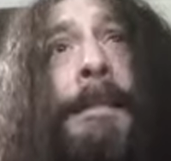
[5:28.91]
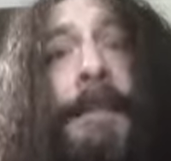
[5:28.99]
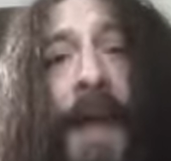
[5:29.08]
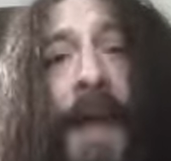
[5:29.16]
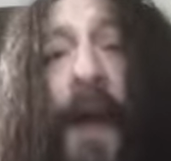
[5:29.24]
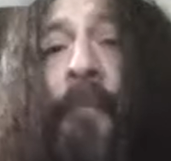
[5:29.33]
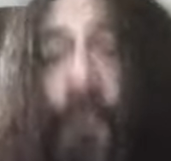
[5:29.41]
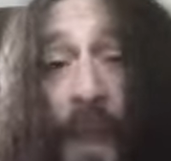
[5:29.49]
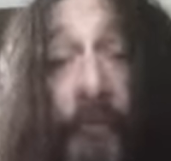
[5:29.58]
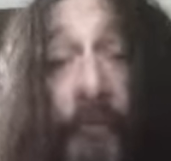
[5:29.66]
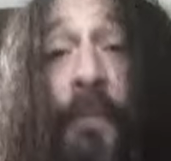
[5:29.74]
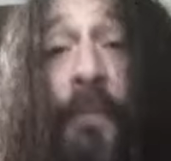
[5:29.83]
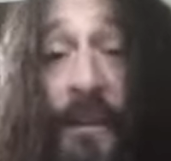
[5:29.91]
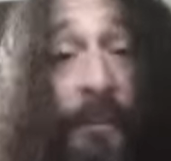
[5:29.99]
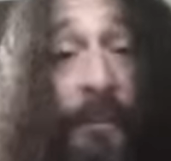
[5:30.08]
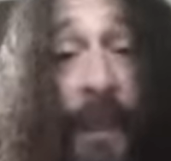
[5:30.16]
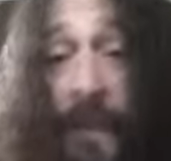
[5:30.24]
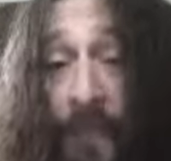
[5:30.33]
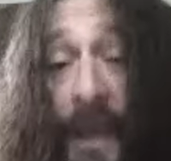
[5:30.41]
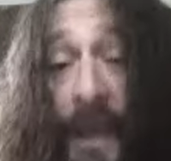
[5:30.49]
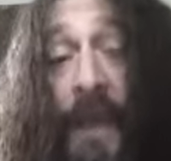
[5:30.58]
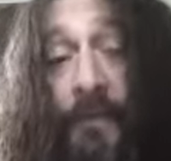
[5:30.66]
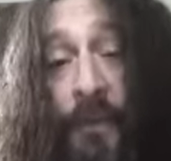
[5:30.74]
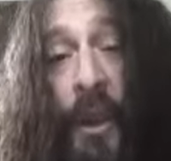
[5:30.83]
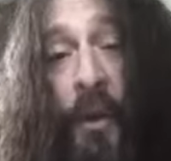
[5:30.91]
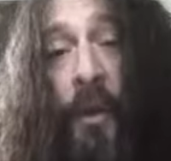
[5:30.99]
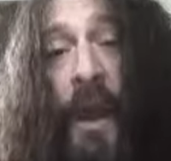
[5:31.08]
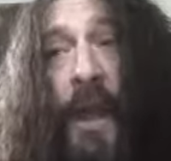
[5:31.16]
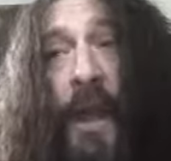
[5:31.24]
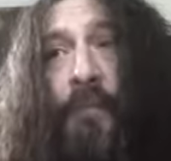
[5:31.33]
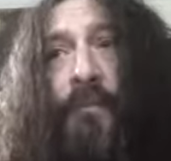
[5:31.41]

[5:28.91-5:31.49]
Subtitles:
the main man, when I